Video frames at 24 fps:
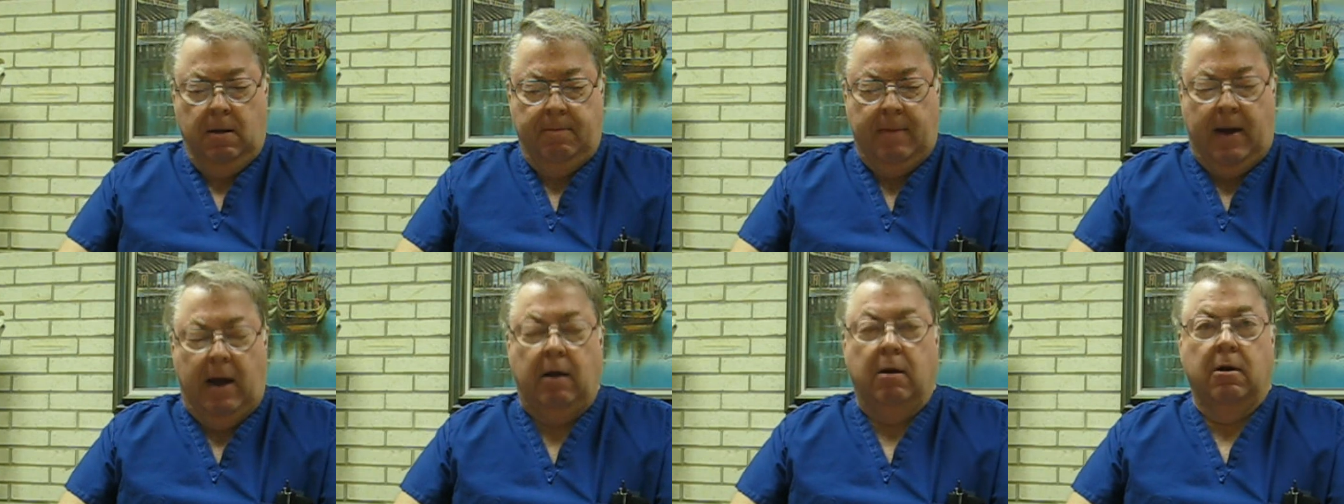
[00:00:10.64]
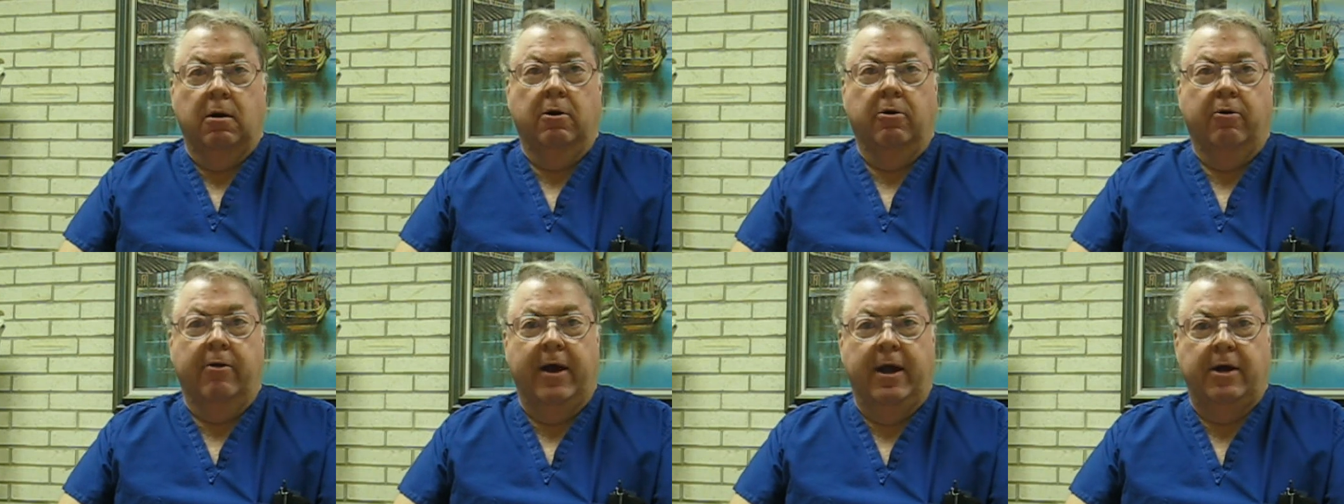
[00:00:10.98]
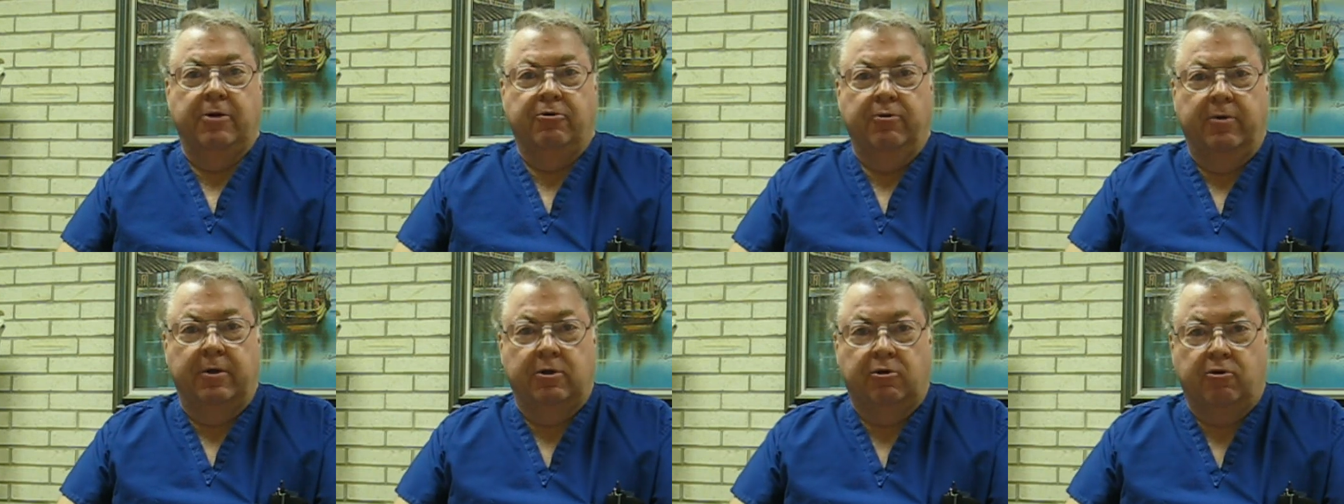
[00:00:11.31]
My
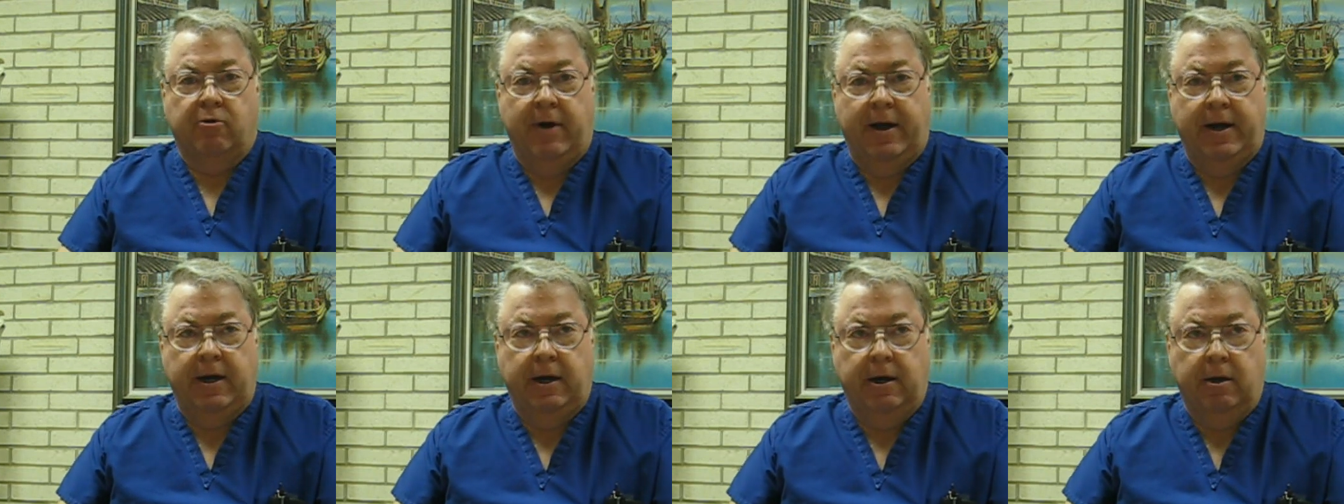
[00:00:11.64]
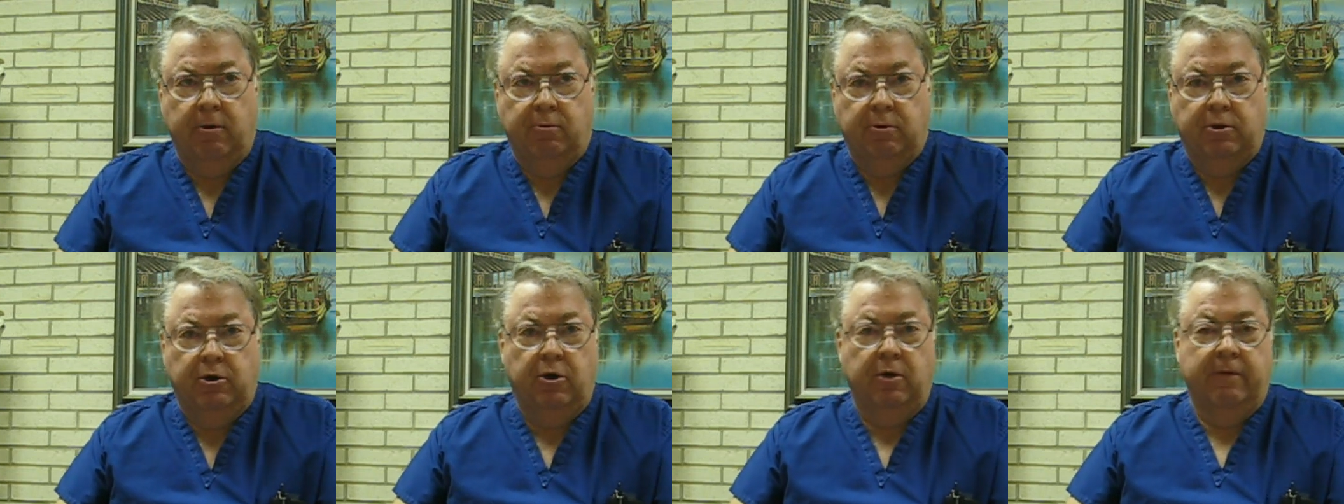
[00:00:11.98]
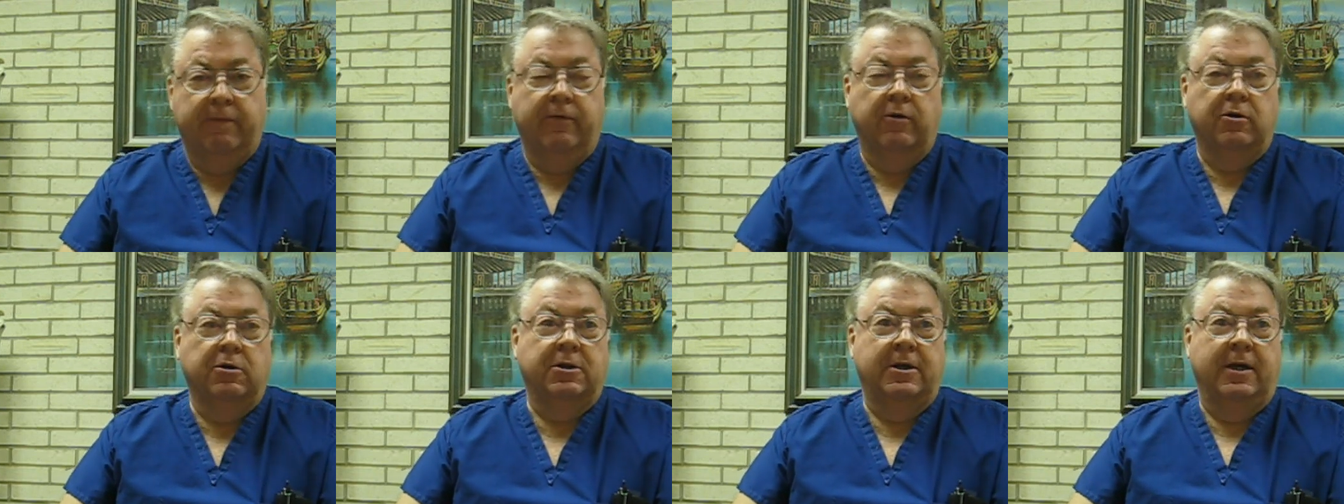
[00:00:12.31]
undergraduate training was
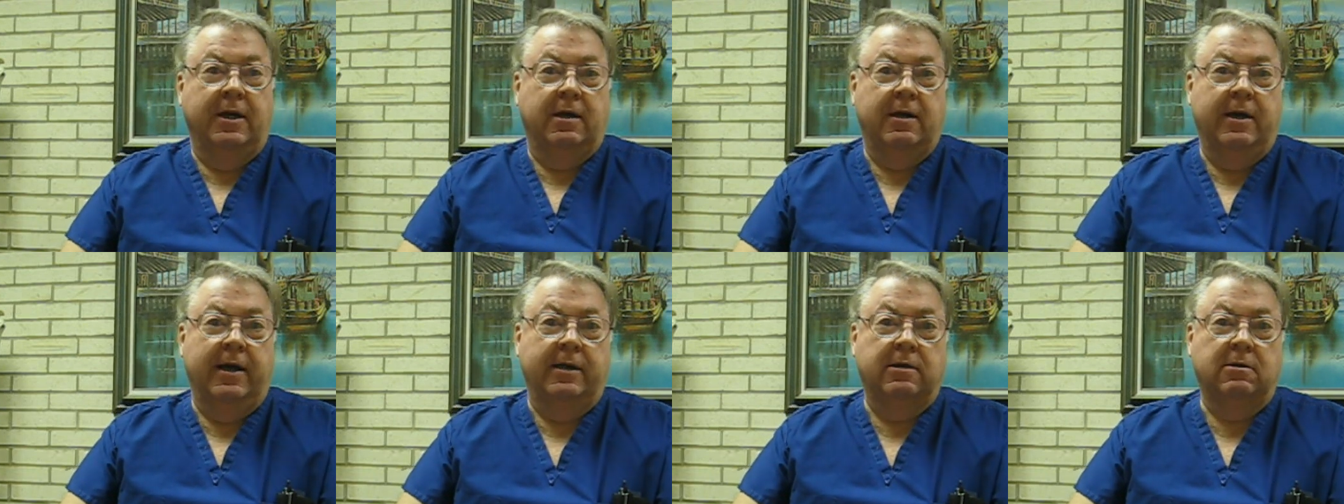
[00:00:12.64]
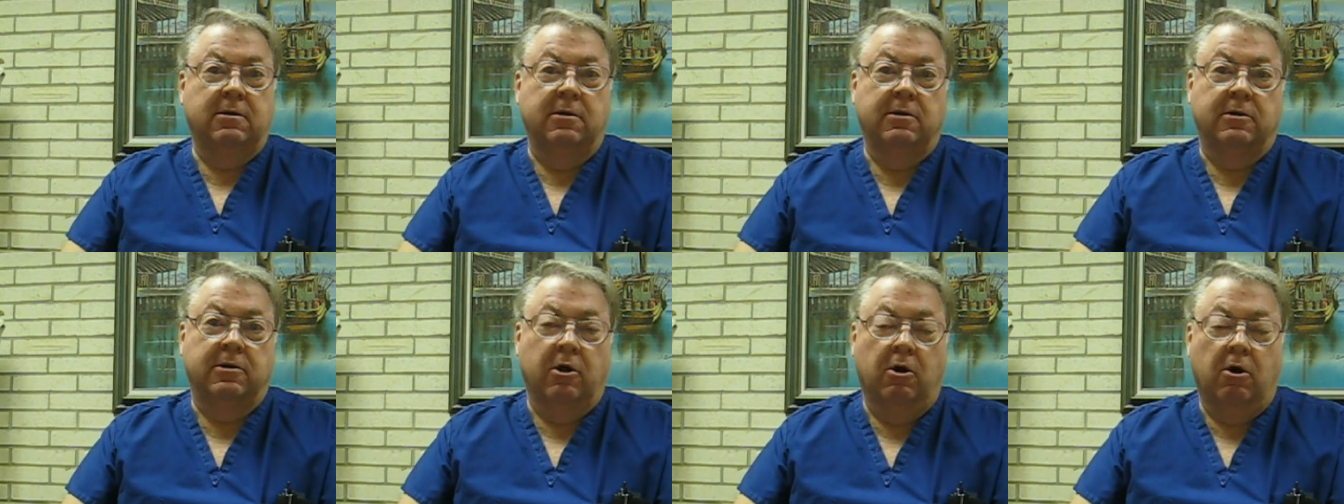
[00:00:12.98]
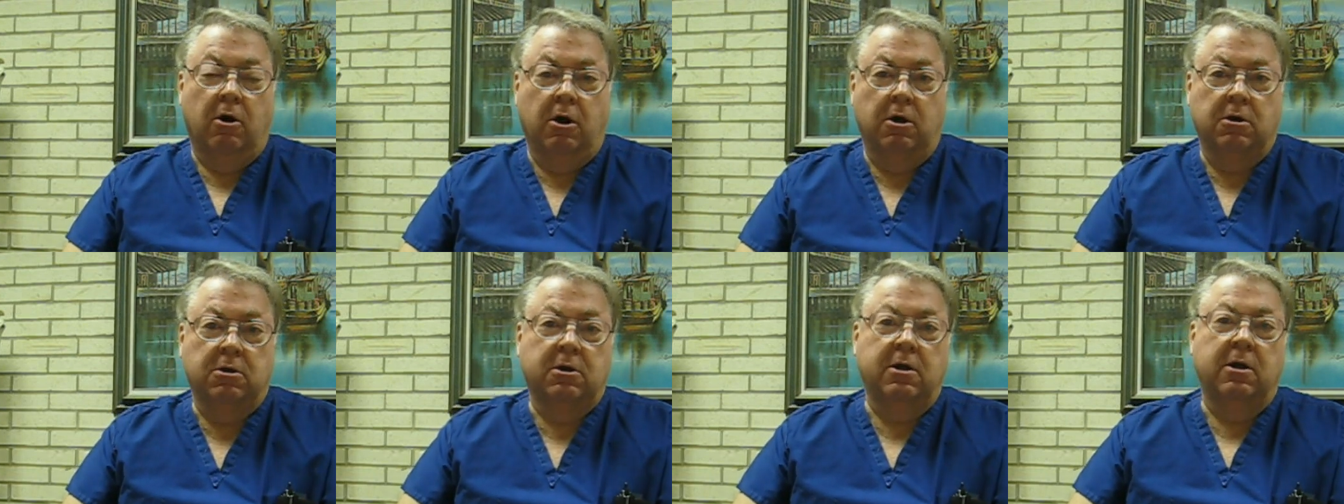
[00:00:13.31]
University of Texas at
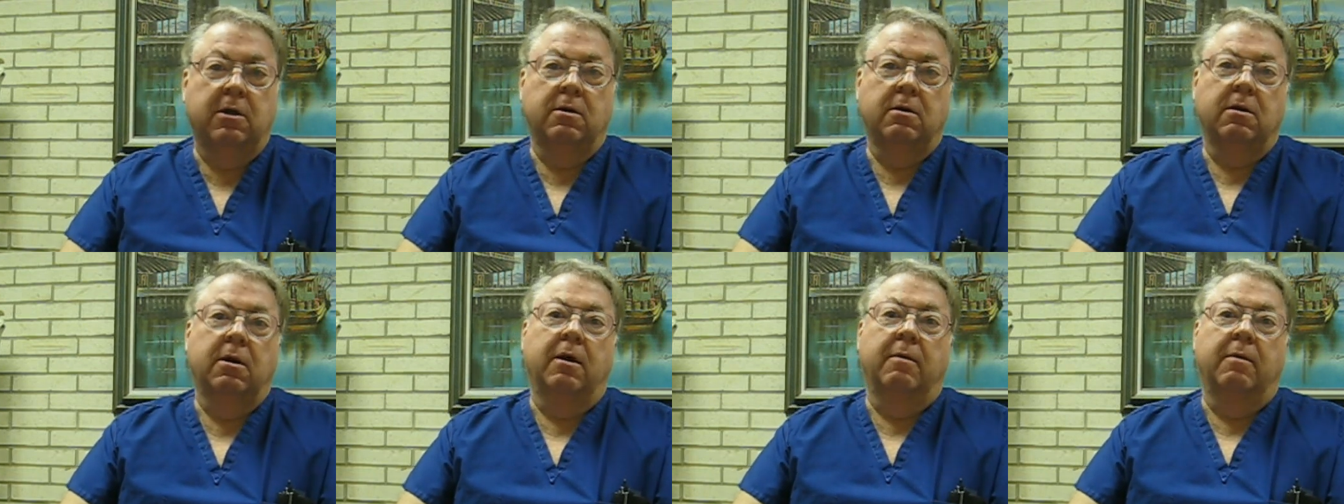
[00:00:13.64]
Austin,